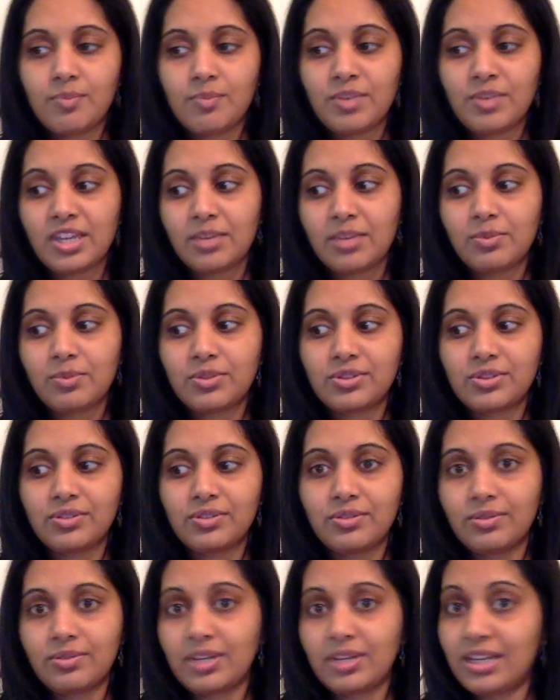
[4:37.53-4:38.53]
being able
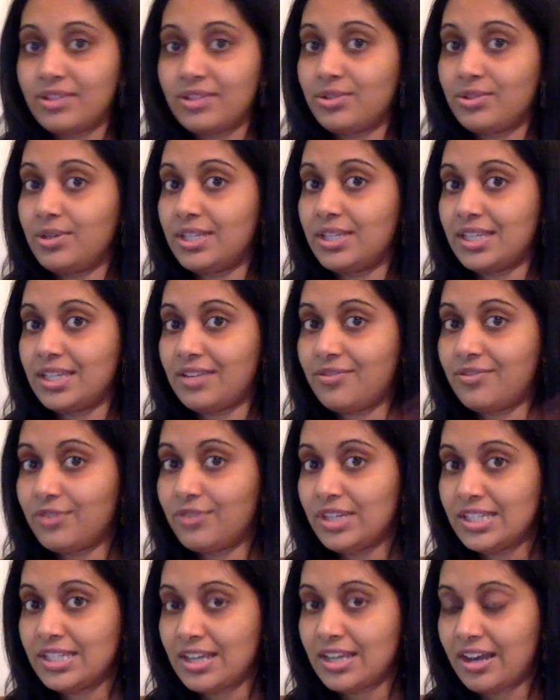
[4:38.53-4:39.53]
to, I guess you could say,
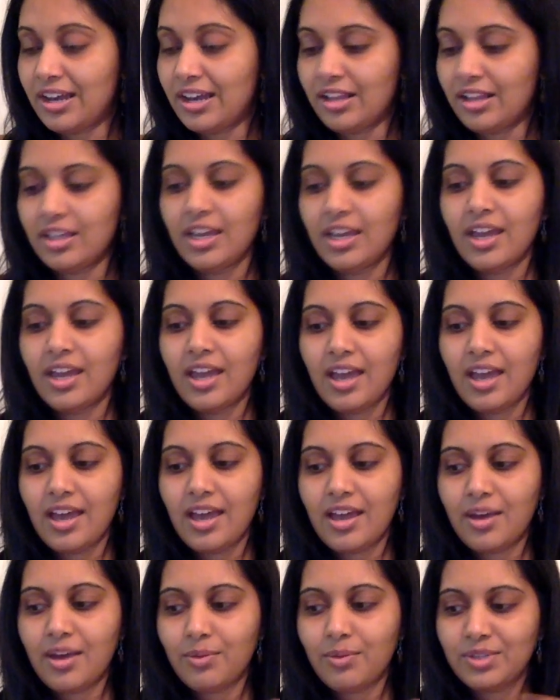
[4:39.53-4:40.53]
freestyle
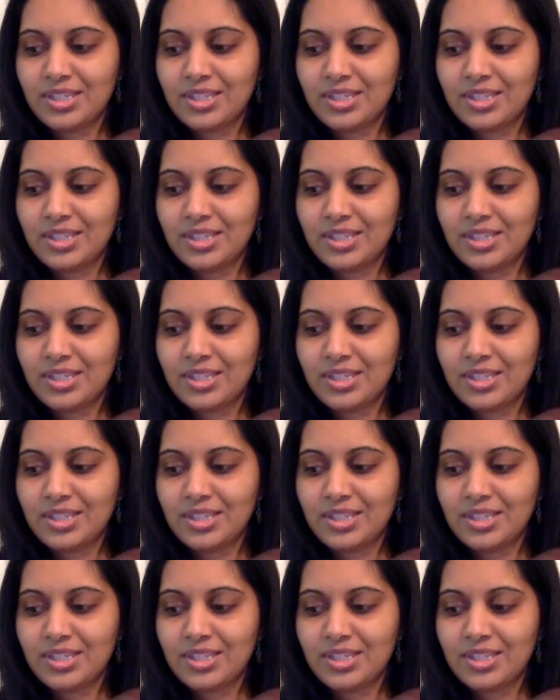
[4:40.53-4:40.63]
with